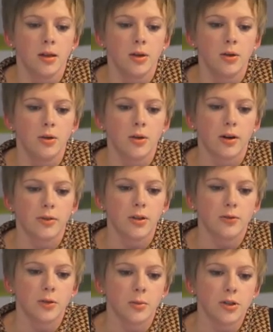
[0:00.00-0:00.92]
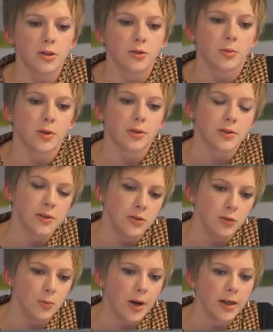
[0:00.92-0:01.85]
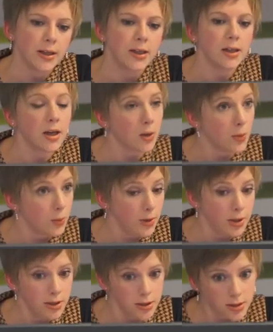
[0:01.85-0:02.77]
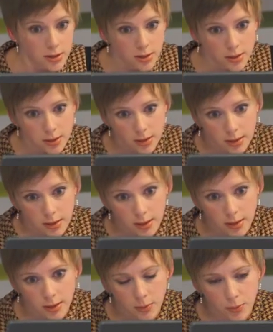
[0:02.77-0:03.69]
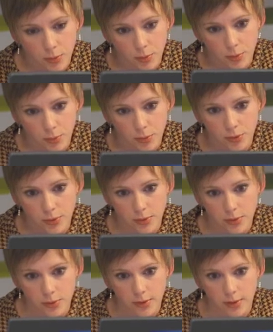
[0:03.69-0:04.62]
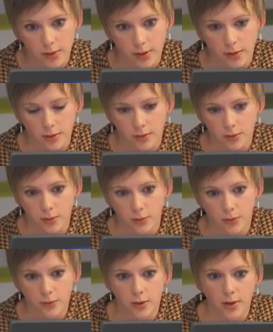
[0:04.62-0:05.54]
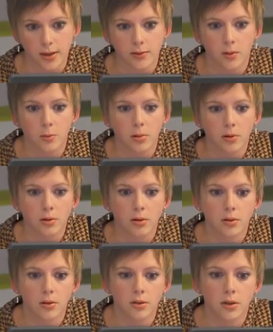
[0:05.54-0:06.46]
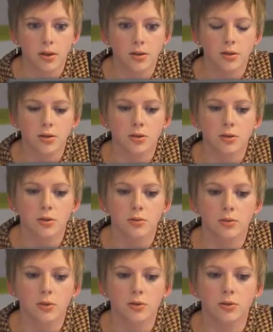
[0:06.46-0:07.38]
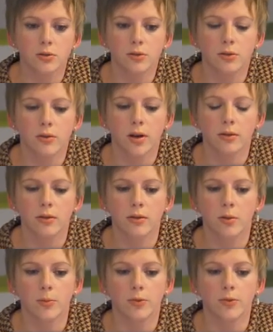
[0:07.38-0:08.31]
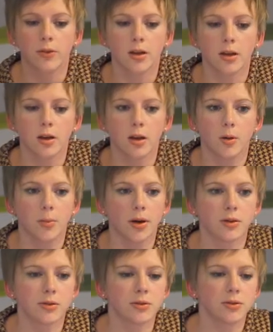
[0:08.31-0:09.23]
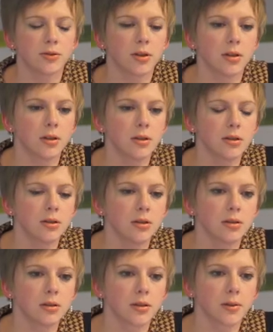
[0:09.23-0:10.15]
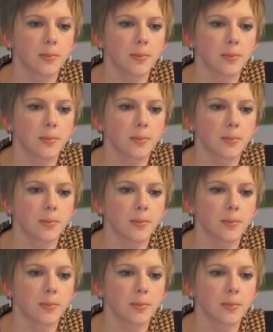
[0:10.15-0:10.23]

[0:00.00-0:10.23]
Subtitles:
you have information about CE marking, REACH, and product standard. For example, I just want to find something about the toys,